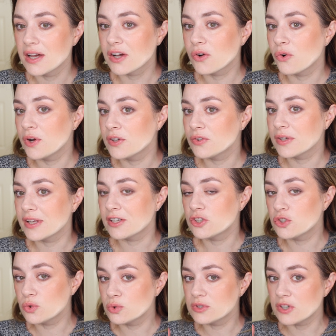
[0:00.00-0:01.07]
going to get
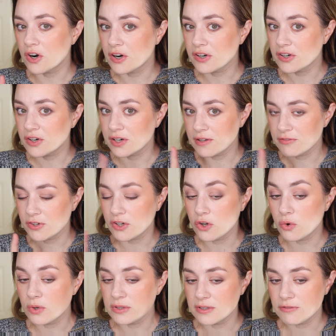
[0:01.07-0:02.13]
too darker if you
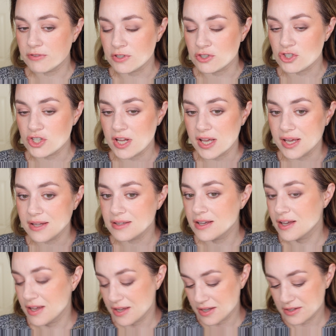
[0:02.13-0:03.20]
go a different shade.
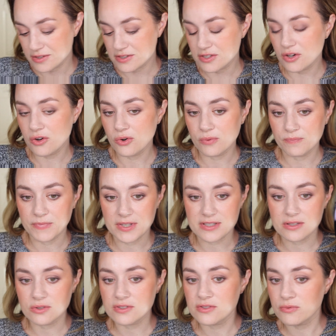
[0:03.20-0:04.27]
So this
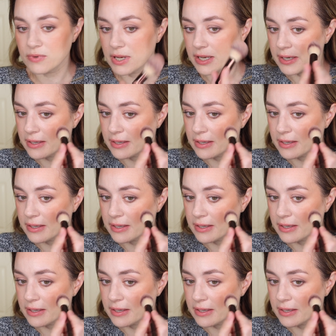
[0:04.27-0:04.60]
looks really